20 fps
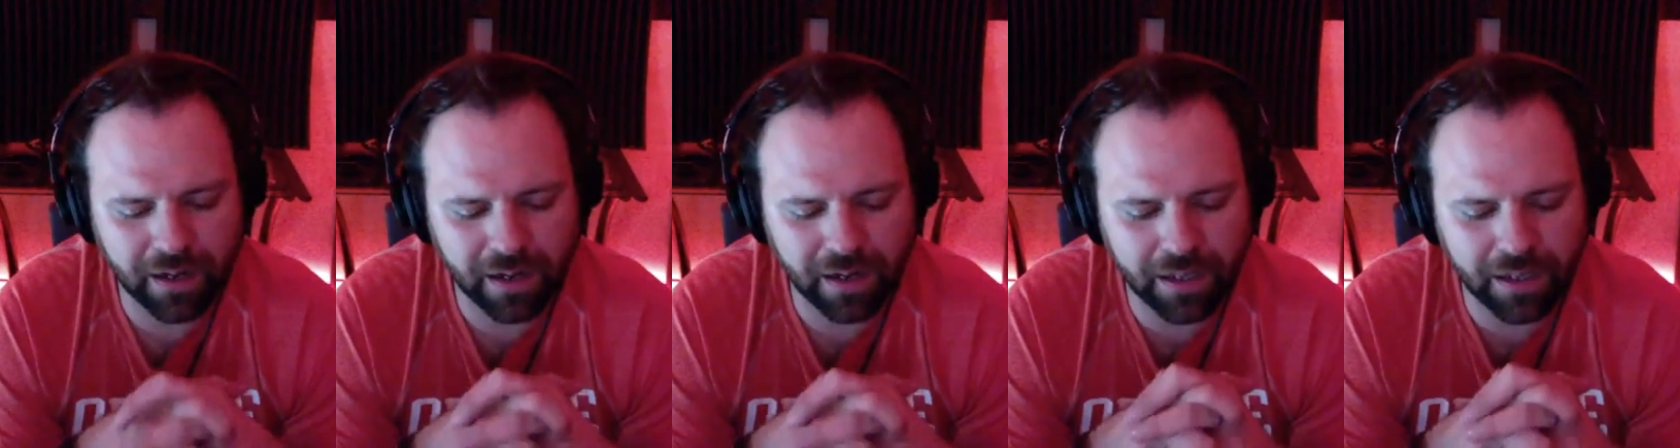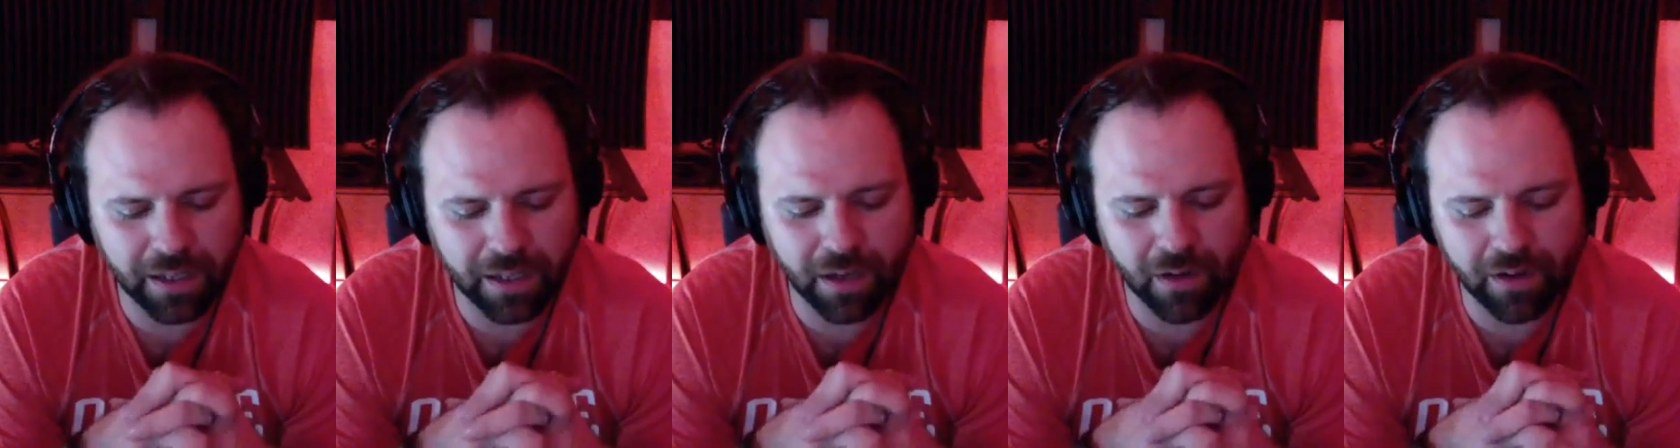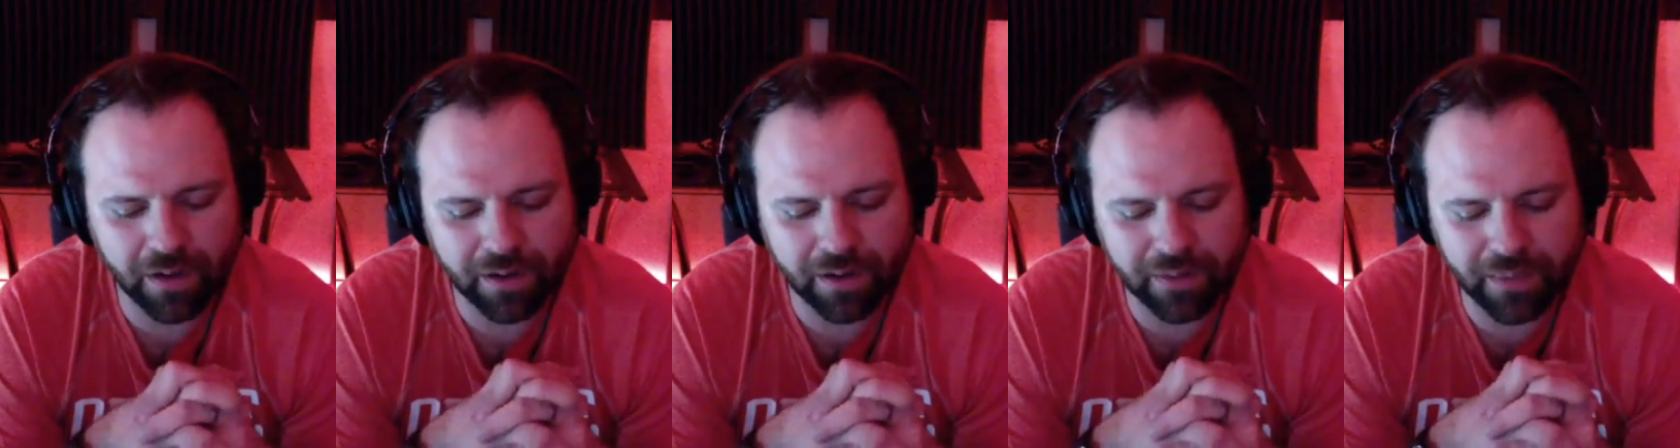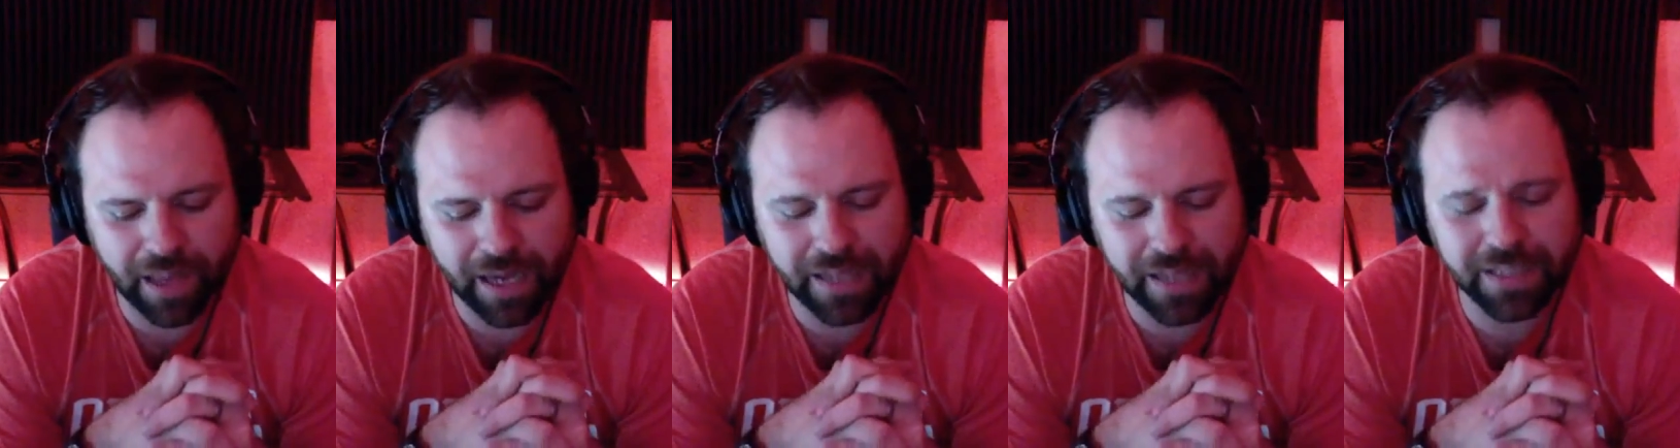
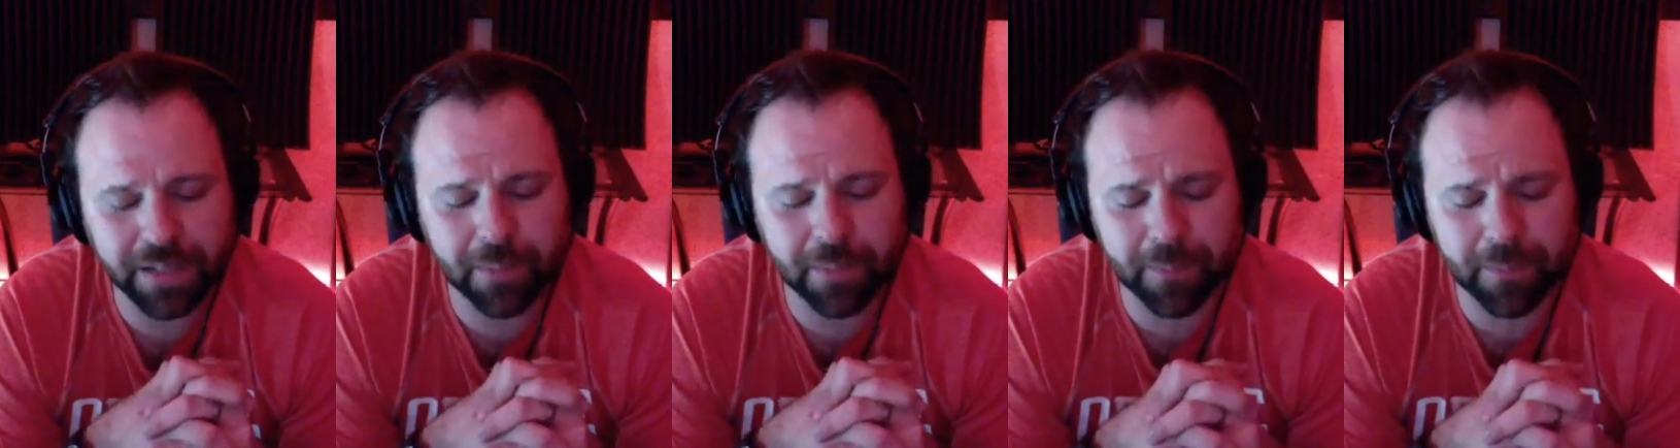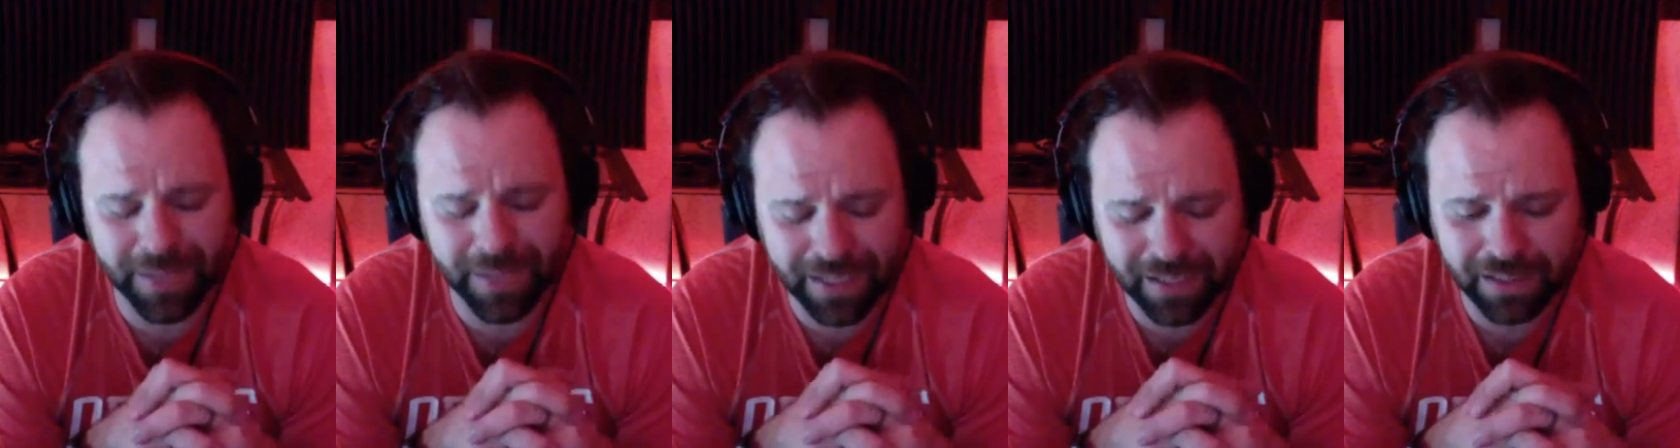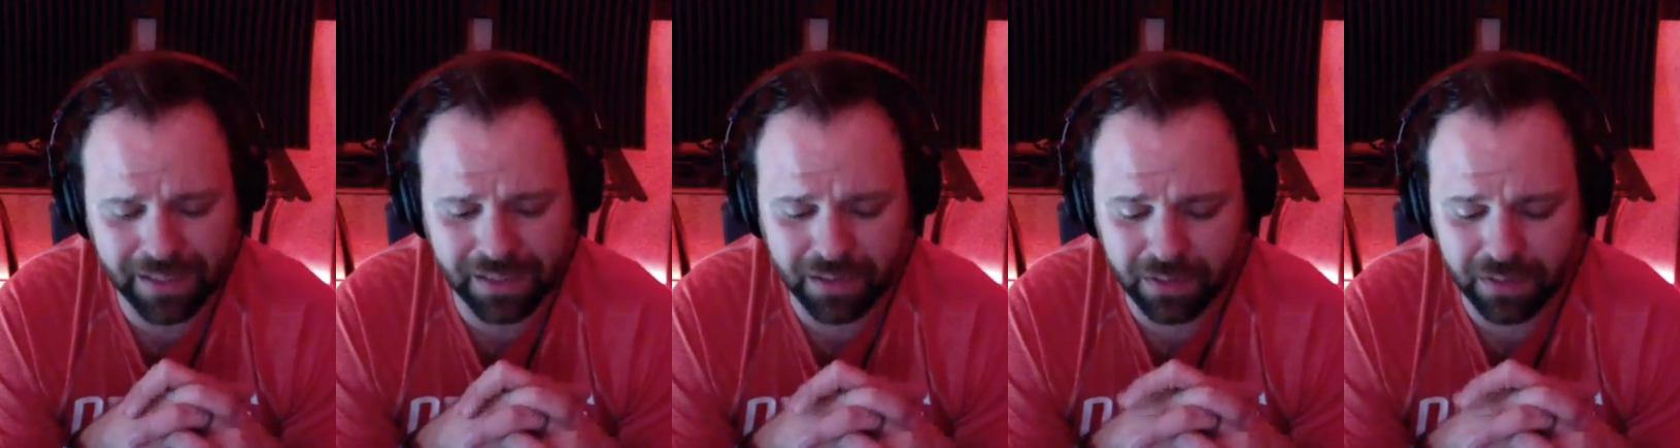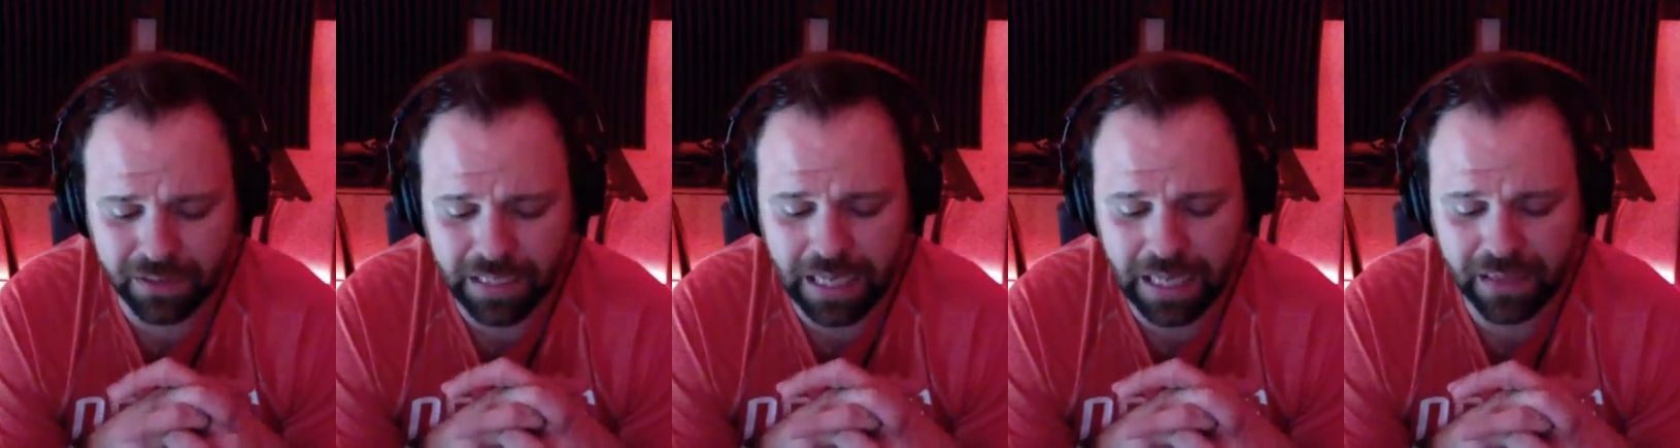that is a big
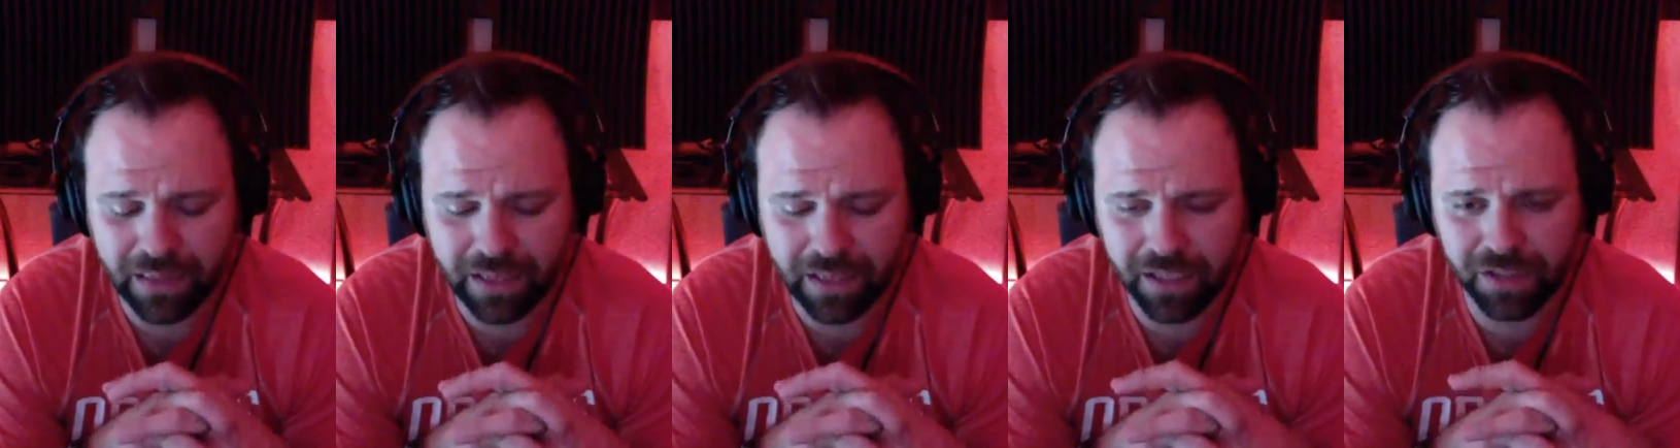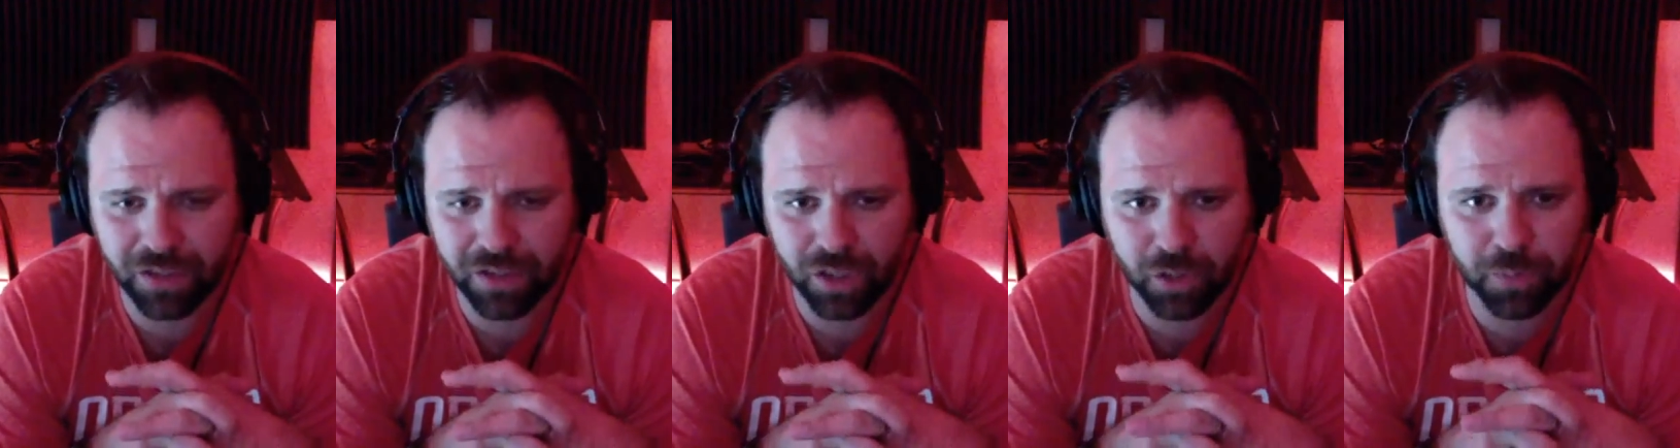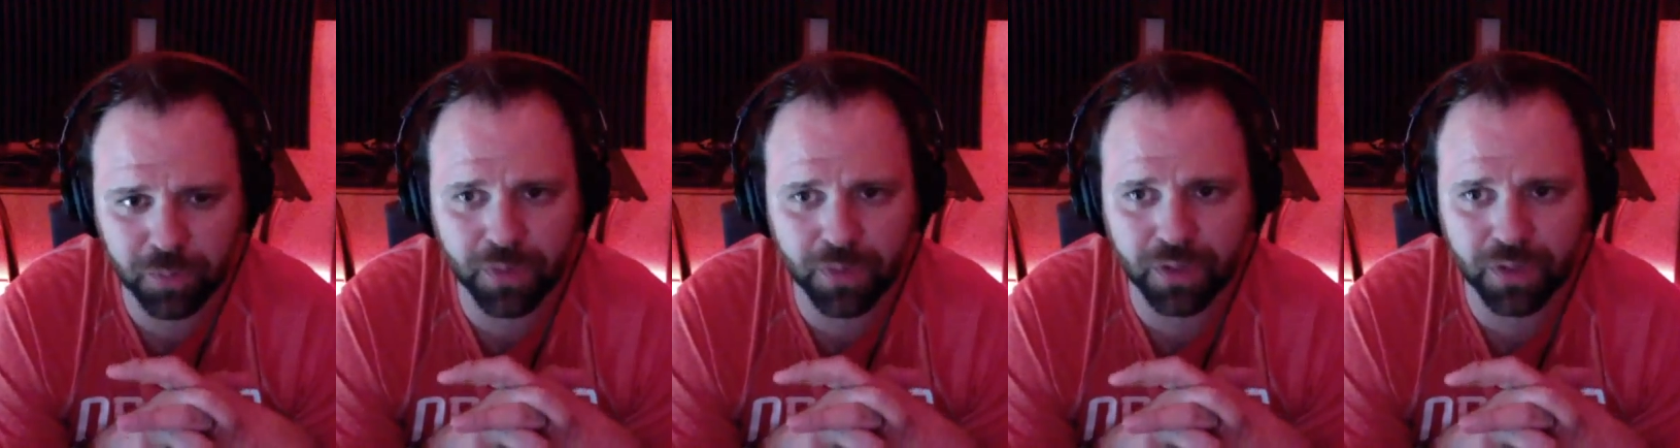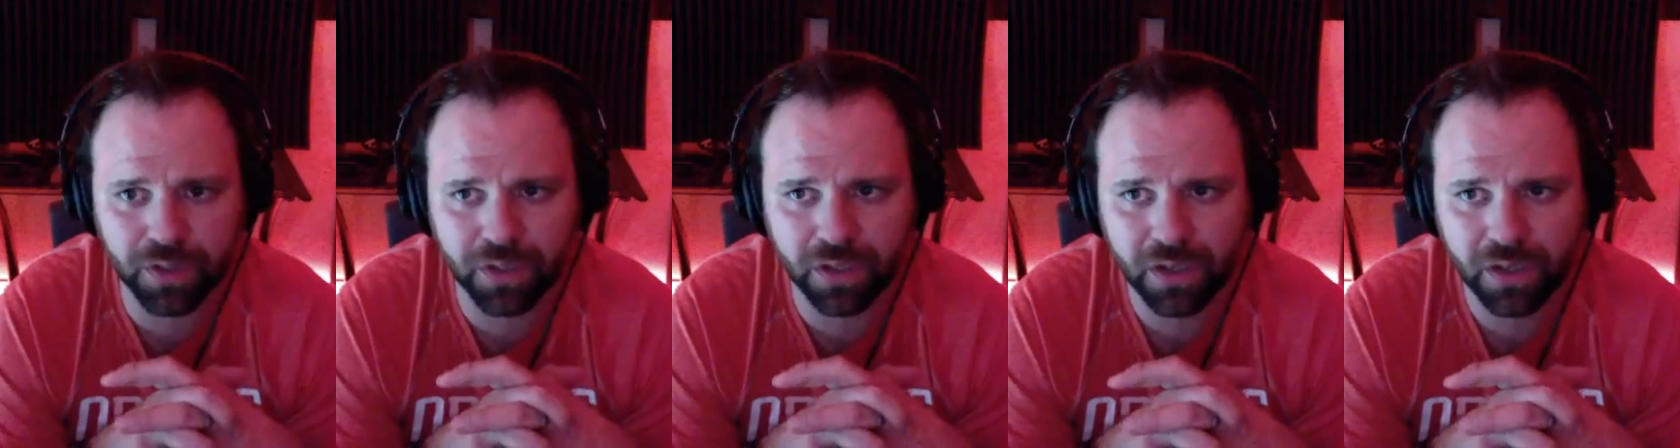deal, and I think
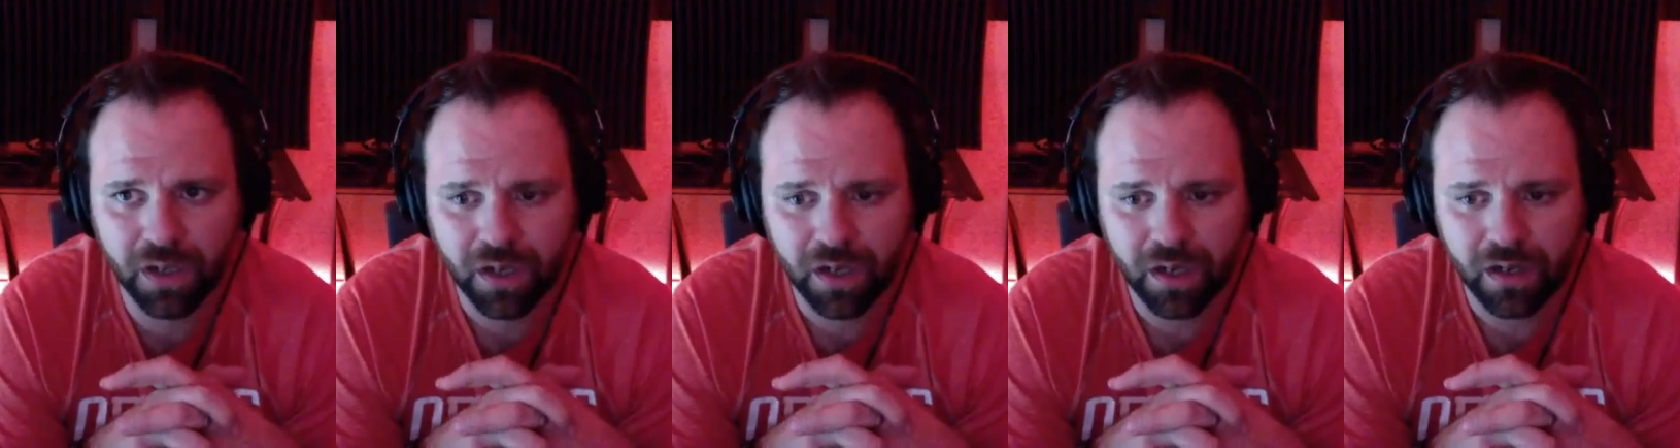super